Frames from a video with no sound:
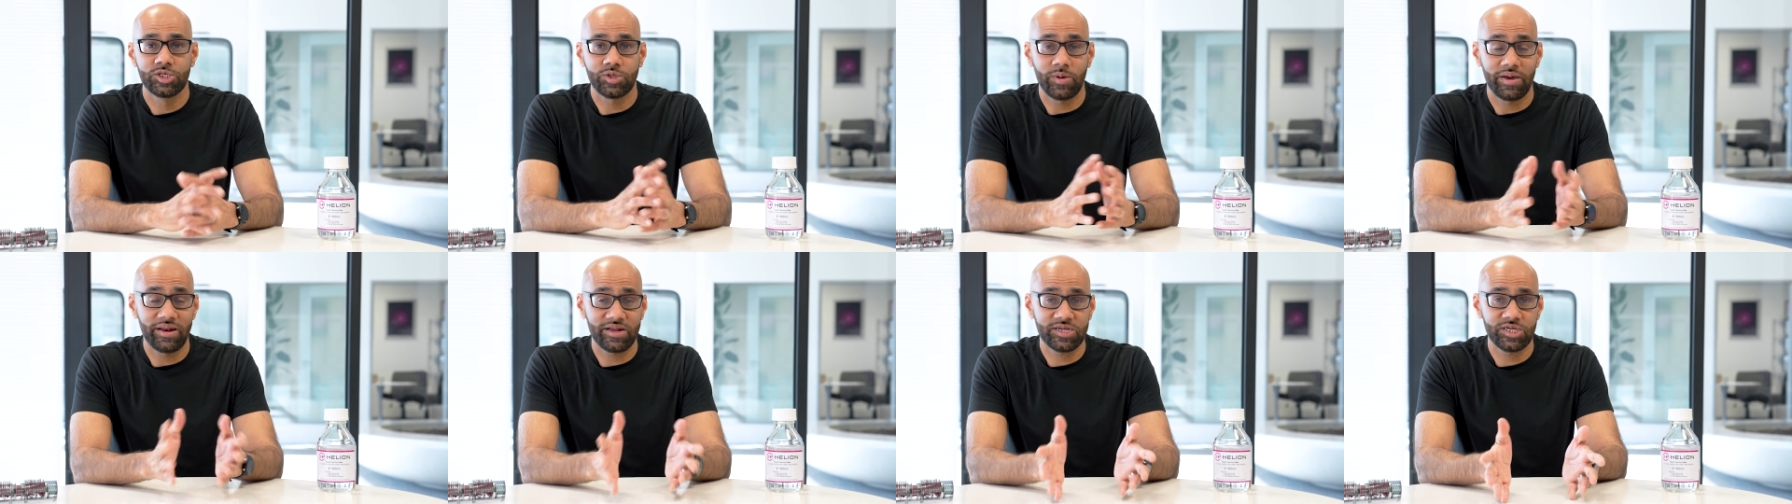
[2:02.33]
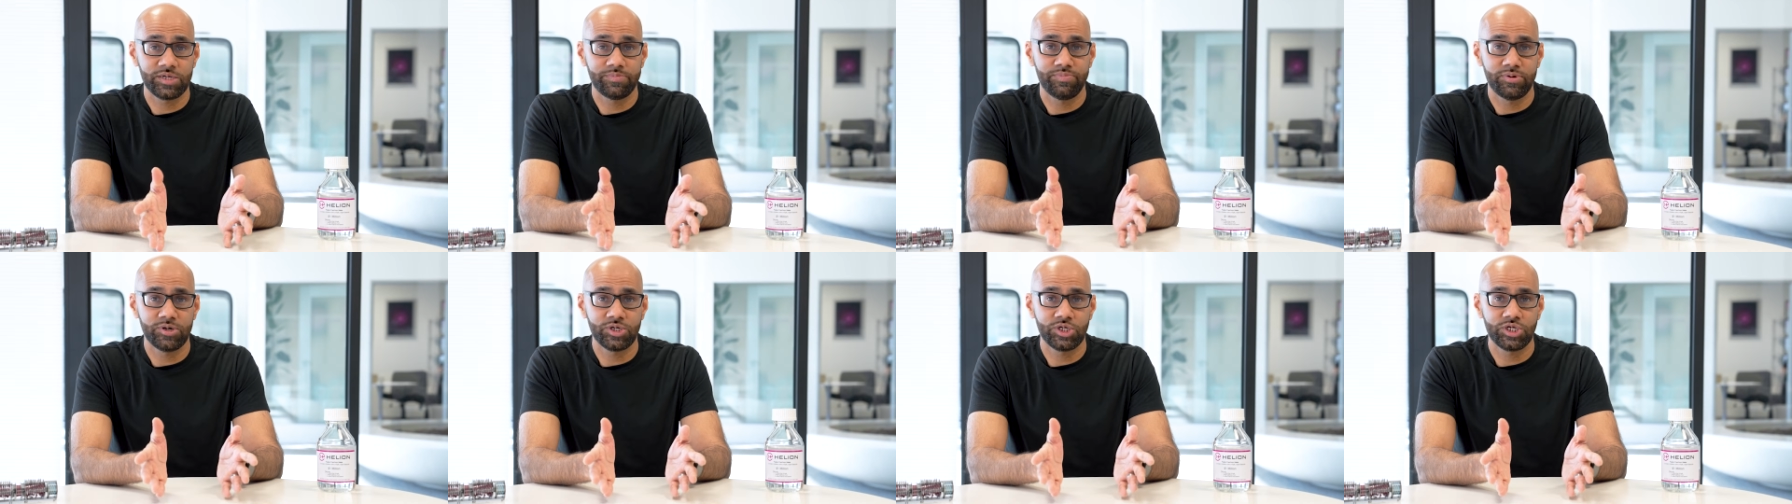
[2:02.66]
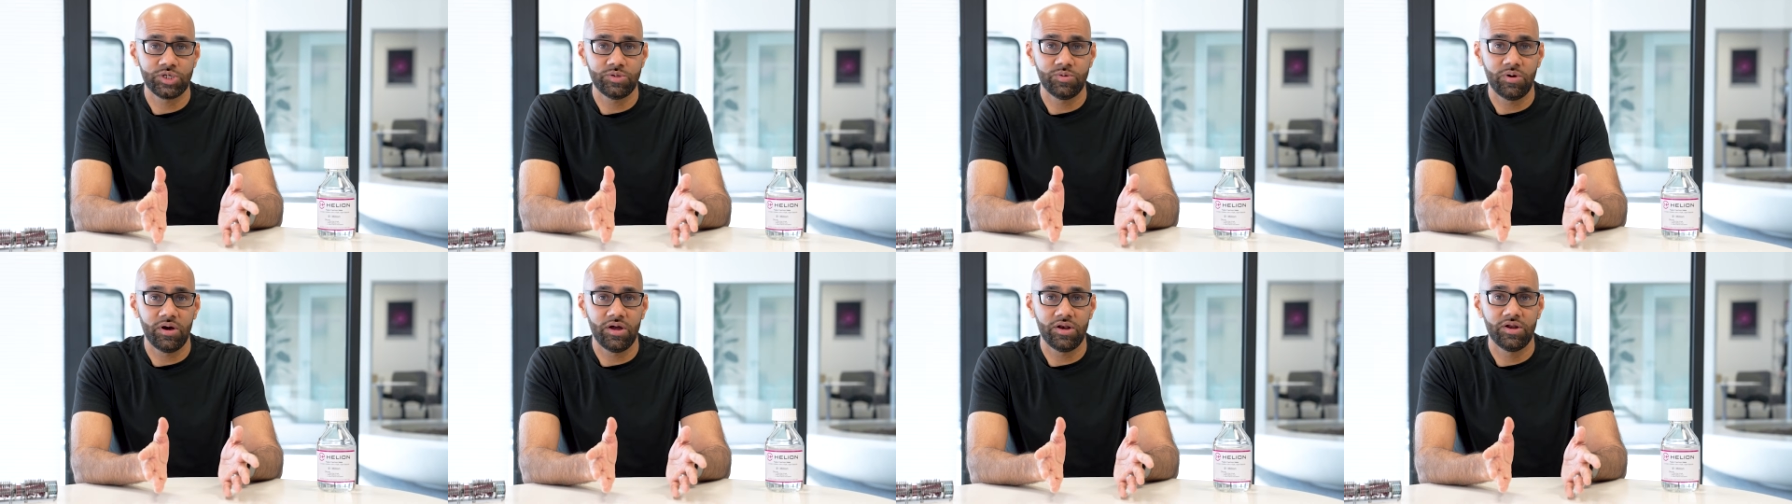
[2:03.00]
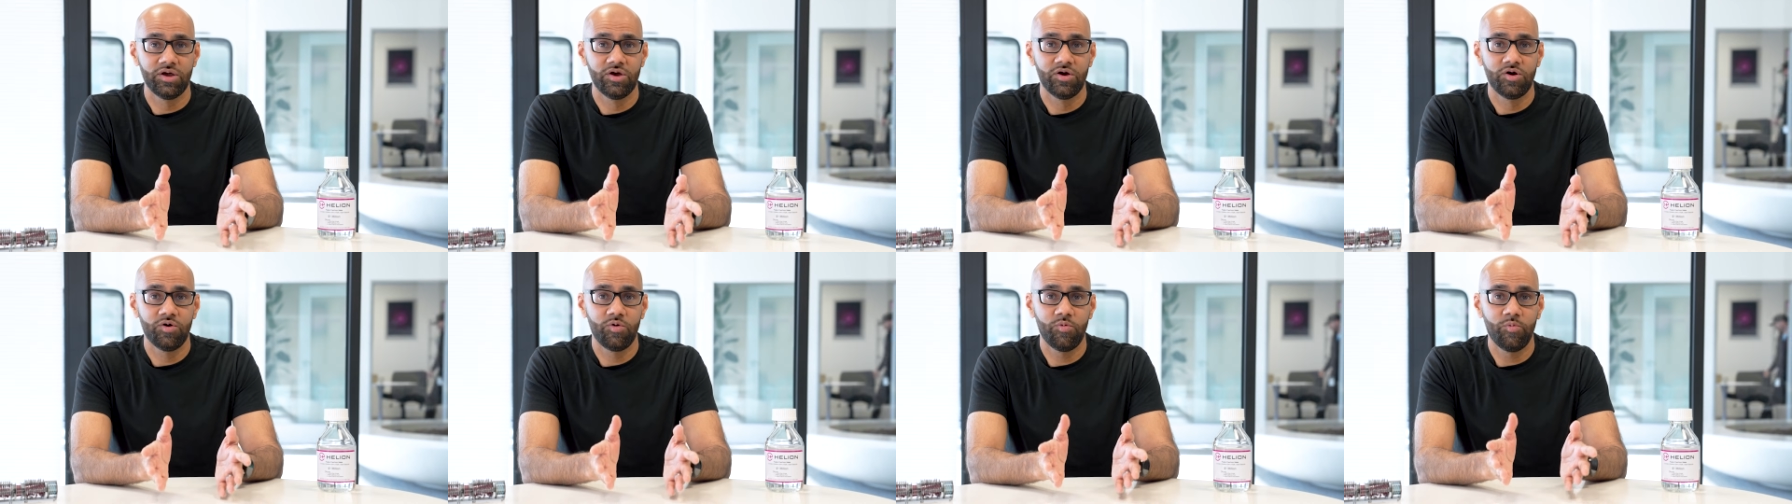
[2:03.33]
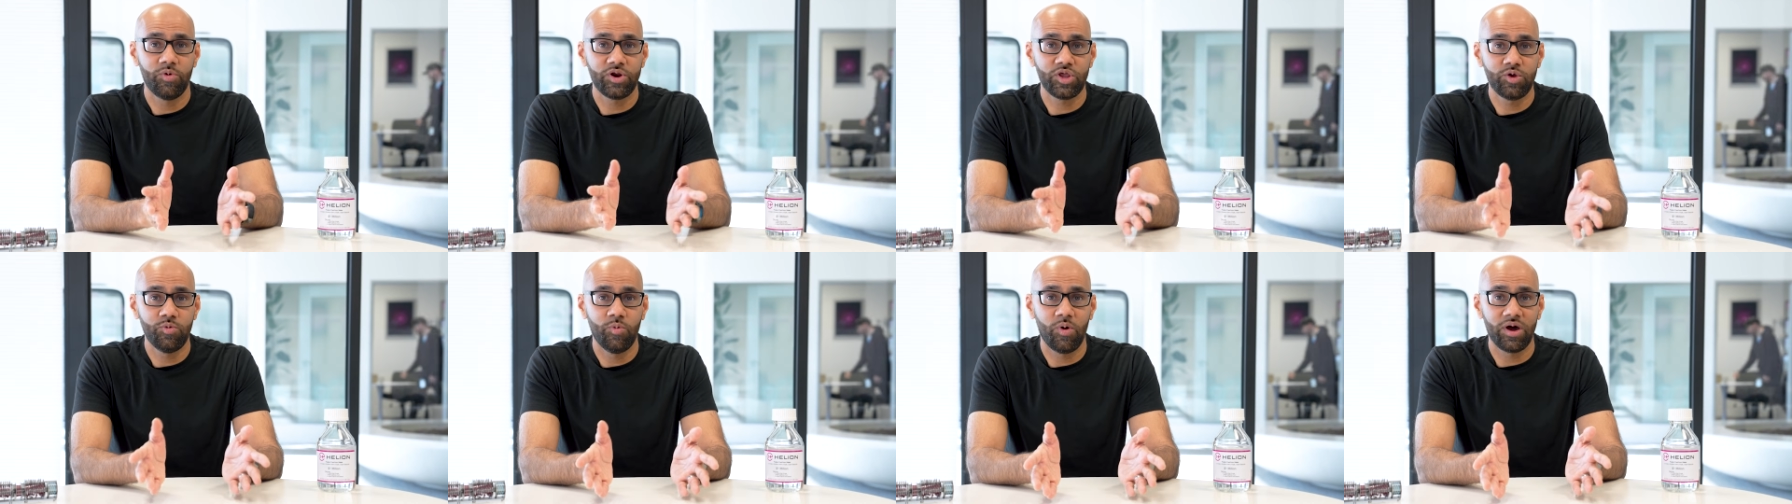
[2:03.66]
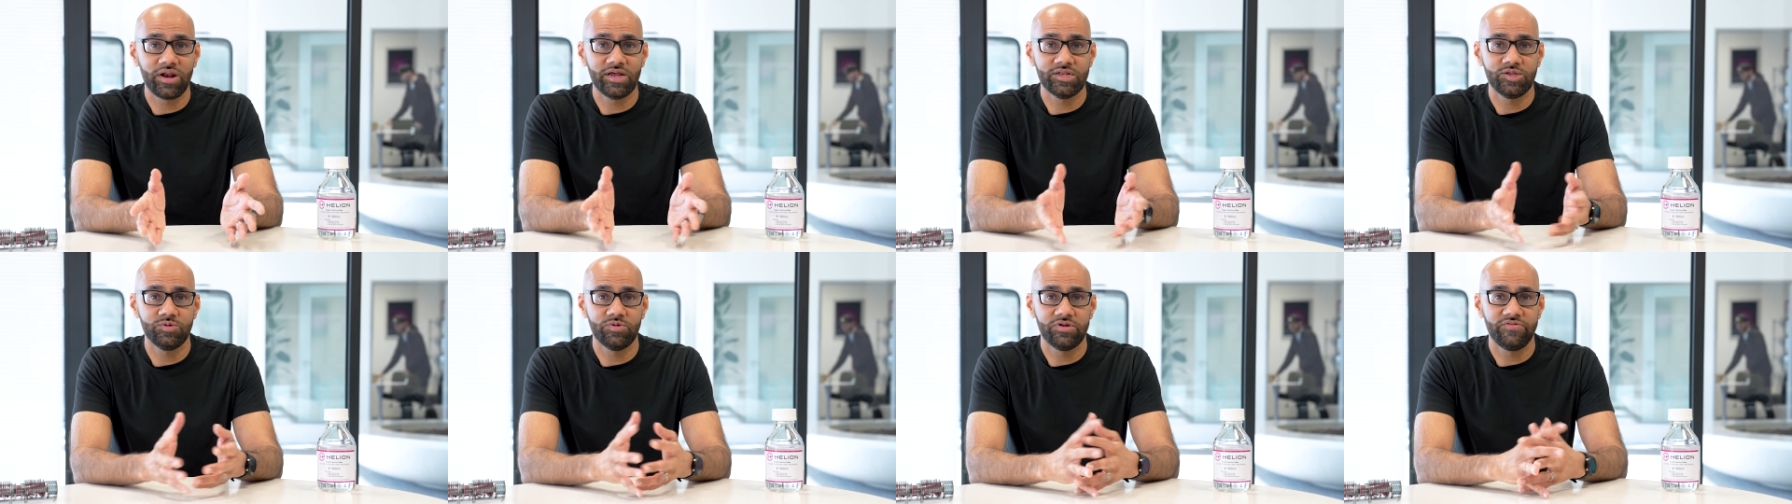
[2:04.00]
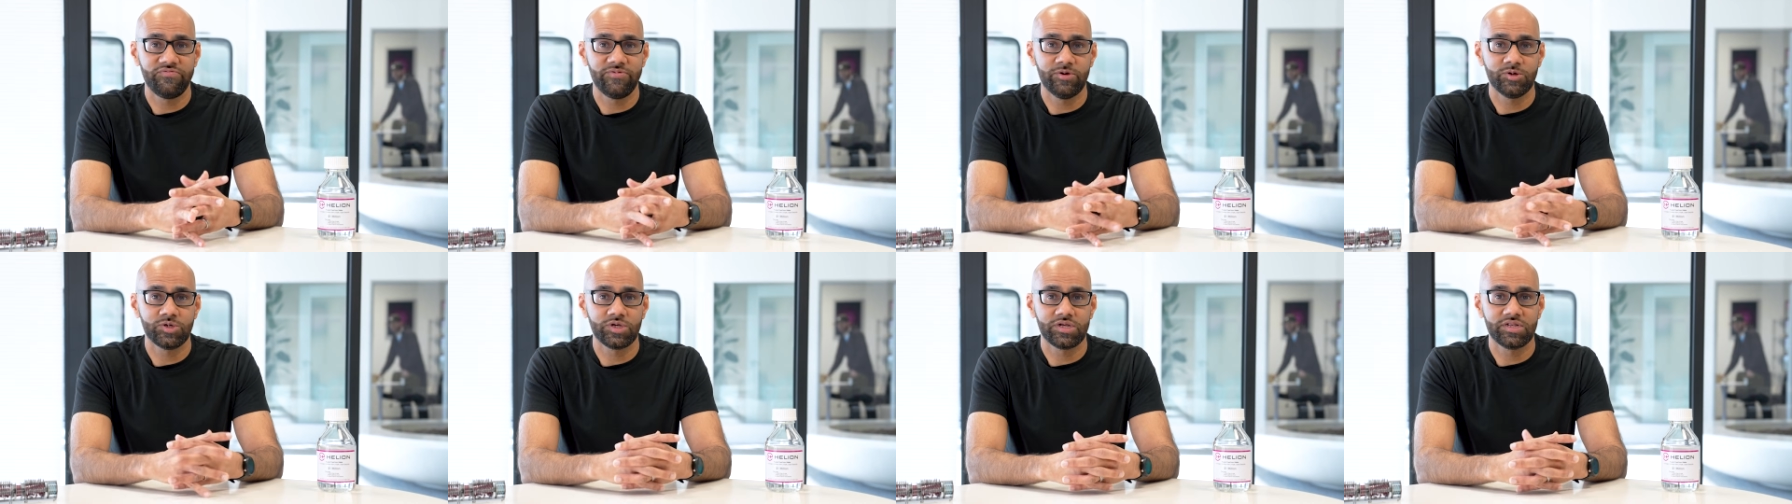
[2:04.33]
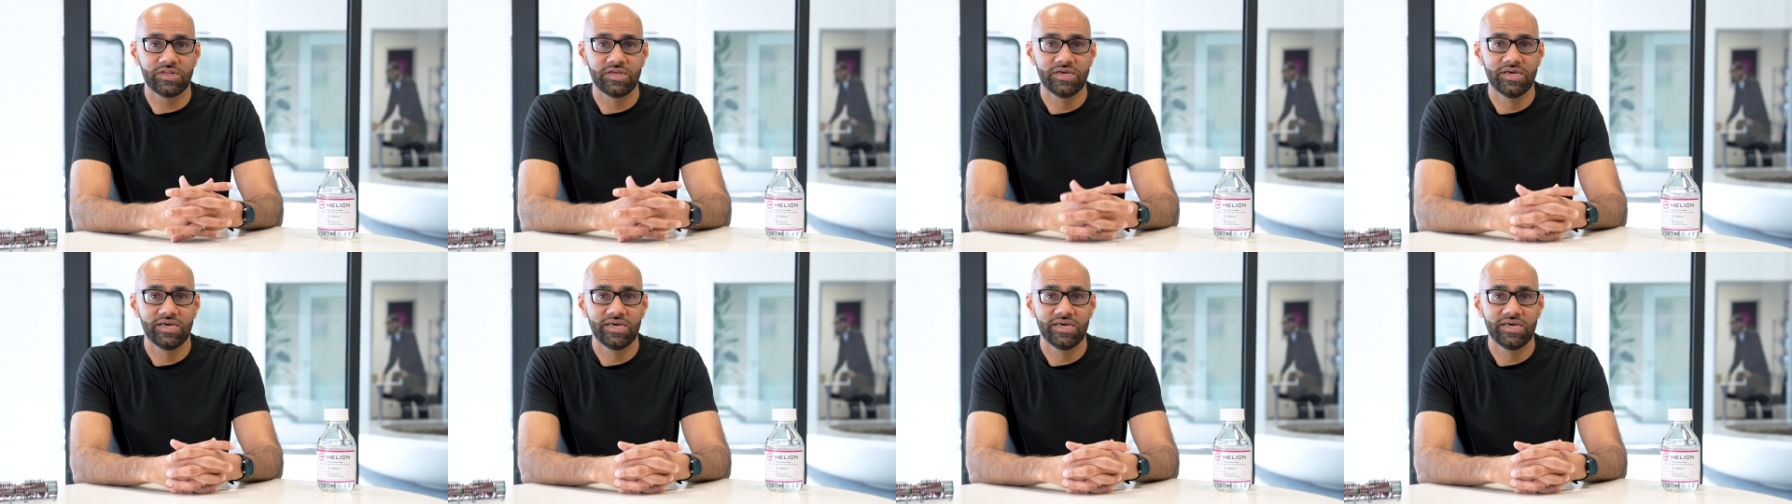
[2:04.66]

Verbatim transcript: So I'd actually push you on what do you want to do in Fusion?